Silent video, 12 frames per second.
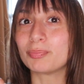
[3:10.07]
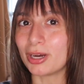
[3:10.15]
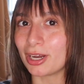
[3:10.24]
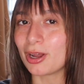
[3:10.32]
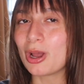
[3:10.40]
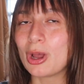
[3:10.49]

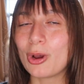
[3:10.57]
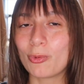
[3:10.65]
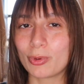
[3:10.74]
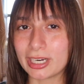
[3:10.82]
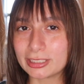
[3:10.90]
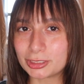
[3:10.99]
but
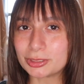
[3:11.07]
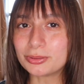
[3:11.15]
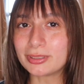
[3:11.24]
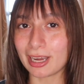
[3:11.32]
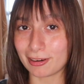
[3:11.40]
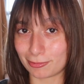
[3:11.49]
what I do
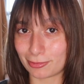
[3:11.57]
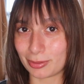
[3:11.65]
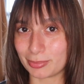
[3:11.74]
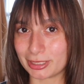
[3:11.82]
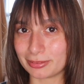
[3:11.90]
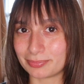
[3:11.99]
get
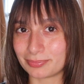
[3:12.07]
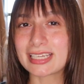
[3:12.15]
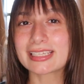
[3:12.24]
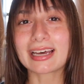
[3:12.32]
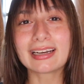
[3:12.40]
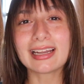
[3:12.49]
from it
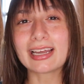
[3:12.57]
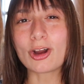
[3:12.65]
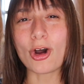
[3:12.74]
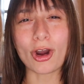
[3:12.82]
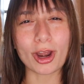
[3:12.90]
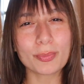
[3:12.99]
is kind of like a
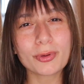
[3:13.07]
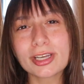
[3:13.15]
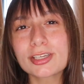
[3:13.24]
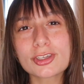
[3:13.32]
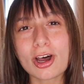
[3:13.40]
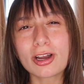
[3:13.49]

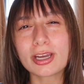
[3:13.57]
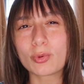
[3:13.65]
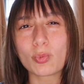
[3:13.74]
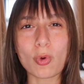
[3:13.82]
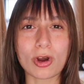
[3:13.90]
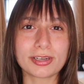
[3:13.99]
heartbreak song
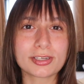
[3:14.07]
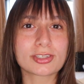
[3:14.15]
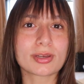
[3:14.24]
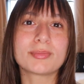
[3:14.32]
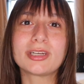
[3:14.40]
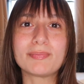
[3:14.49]
and wanting
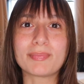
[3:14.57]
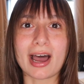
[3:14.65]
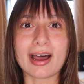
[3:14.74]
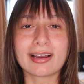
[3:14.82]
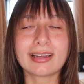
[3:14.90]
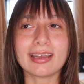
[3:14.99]
somebody
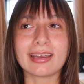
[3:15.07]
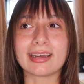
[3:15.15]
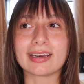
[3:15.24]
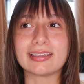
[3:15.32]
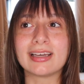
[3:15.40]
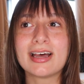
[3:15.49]
back
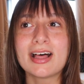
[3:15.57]
and